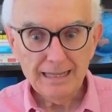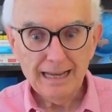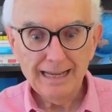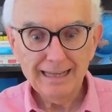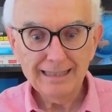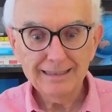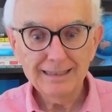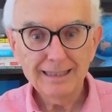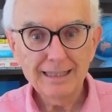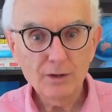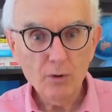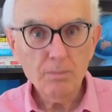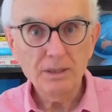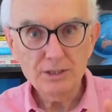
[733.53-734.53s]
And it
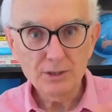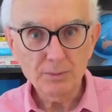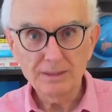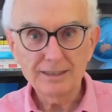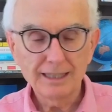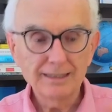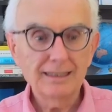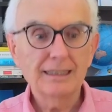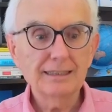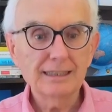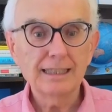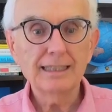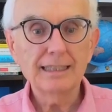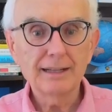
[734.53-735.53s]
opens with Tintin
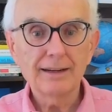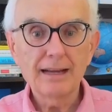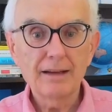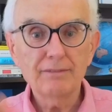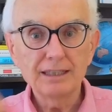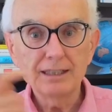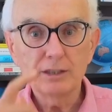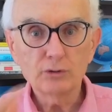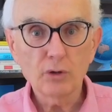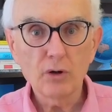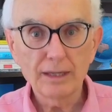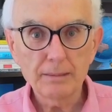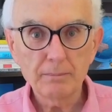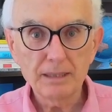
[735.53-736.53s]
sitting there having a
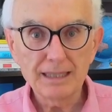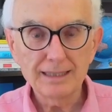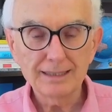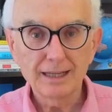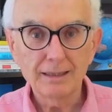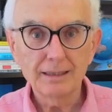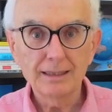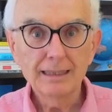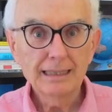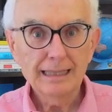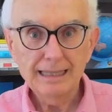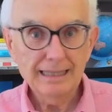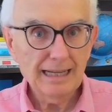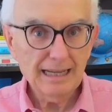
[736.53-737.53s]
drawing being done
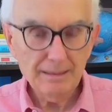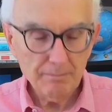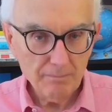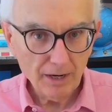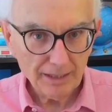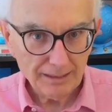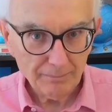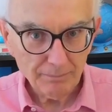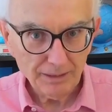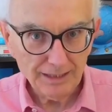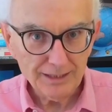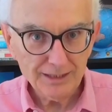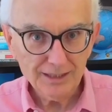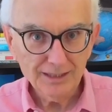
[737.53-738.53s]
in a
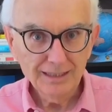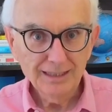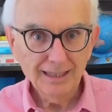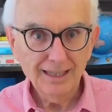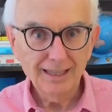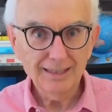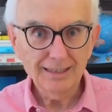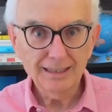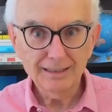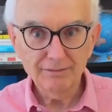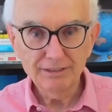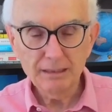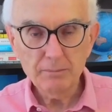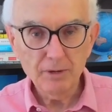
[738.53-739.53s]
marketplace, like a
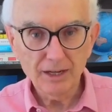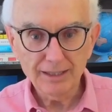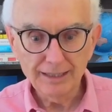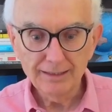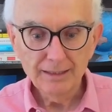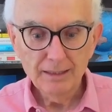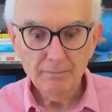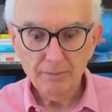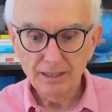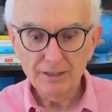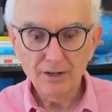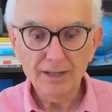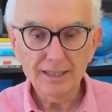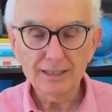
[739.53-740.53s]
flea market, by
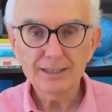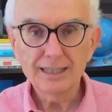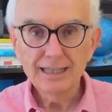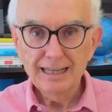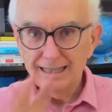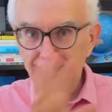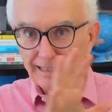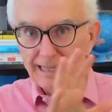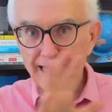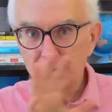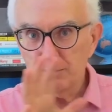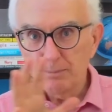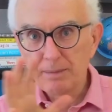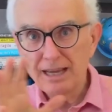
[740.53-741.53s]
an artist. And the
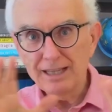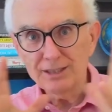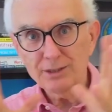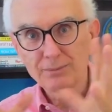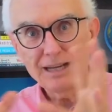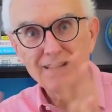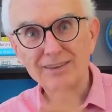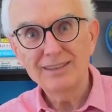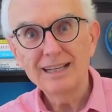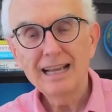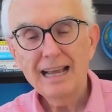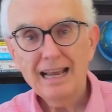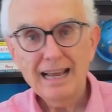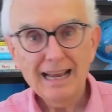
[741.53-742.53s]
camera pans around.
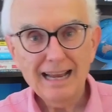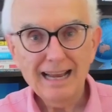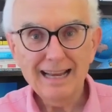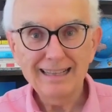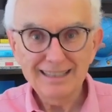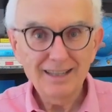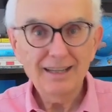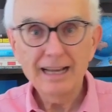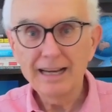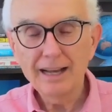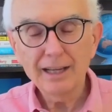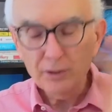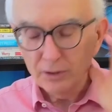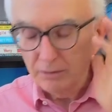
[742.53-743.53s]
And
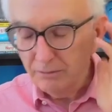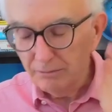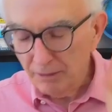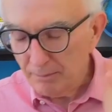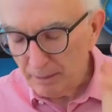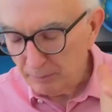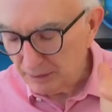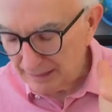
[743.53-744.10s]
I couldn't remember